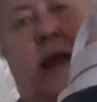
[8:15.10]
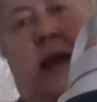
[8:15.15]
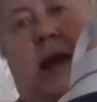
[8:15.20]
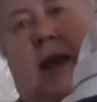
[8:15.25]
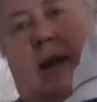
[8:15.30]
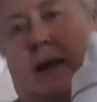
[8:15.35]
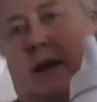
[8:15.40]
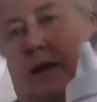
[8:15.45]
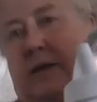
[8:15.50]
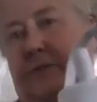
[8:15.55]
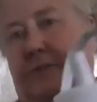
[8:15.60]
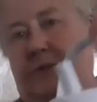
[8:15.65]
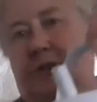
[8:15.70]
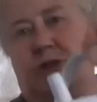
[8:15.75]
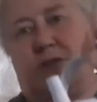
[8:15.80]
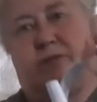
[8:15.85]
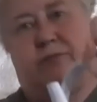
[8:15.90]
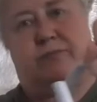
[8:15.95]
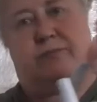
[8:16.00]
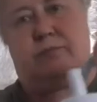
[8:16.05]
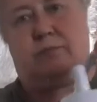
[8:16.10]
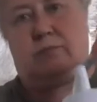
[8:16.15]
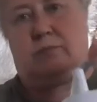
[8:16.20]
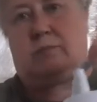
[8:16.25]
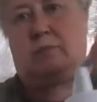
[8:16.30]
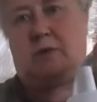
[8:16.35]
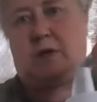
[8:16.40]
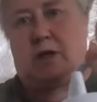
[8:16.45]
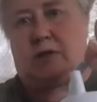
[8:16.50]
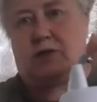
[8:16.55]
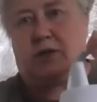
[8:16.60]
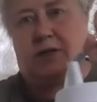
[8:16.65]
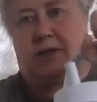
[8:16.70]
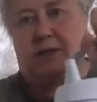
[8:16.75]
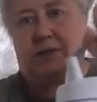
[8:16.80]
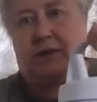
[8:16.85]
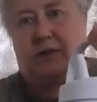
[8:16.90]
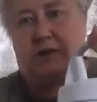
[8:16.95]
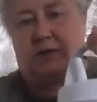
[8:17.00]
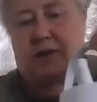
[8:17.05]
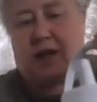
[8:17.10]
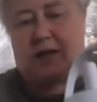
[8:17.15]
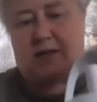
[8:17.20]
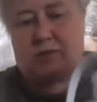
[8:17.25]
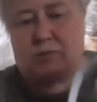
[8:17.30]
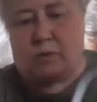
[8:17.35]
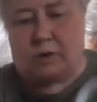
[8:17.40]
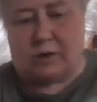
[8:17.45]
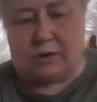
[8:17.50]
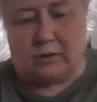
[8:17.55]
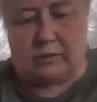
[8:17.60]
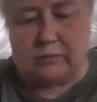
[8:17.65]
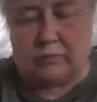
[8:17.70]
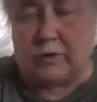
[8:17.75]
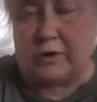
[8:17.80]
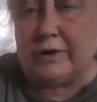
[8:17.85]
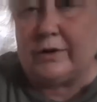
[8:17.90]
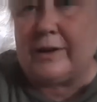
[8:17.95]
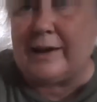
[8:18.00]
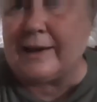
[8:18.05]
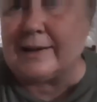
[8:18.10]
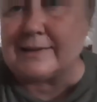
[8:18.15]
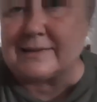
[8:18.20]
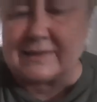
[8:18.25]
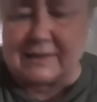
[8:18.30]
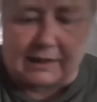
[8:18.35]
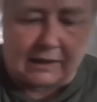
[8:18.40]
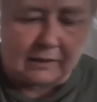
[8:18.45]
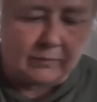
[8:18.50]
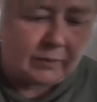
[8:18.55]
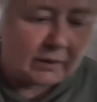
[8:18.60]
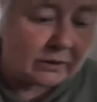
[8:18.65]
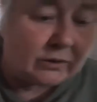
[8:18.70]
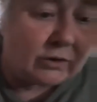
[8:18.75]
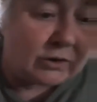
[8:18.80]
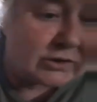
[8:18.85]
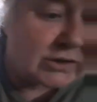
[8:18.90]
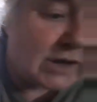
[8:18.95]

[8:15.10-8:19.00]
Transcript: and I just, as you can see, there's ice water. Well, you can't see, but there's